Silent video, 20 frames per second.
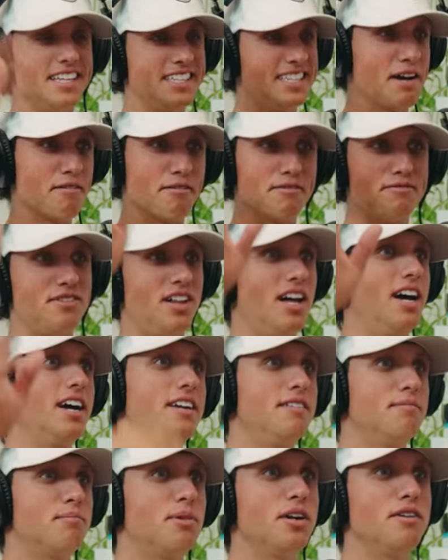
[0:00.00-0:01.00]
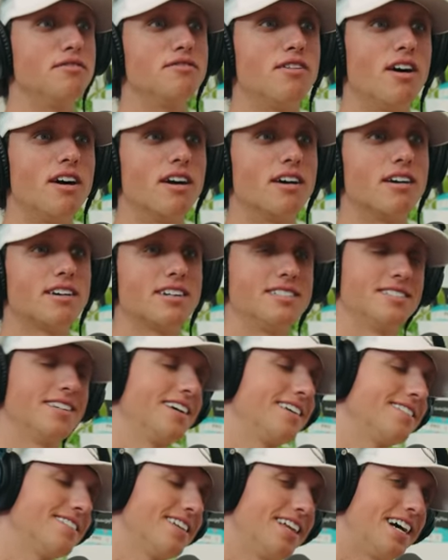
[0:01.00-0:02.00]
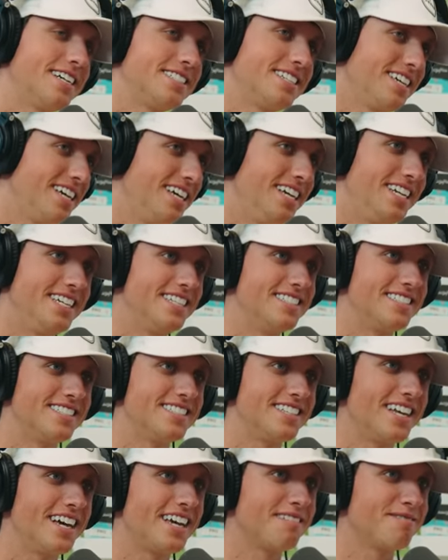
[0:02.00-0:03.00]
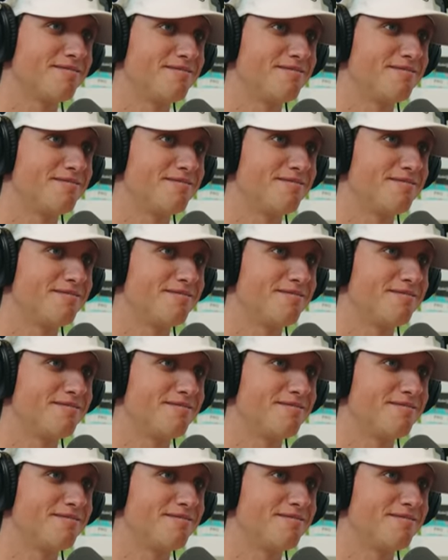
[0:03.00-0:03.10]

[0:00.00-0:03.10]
think they were flying pretty far yeah. like the last thing he needs is like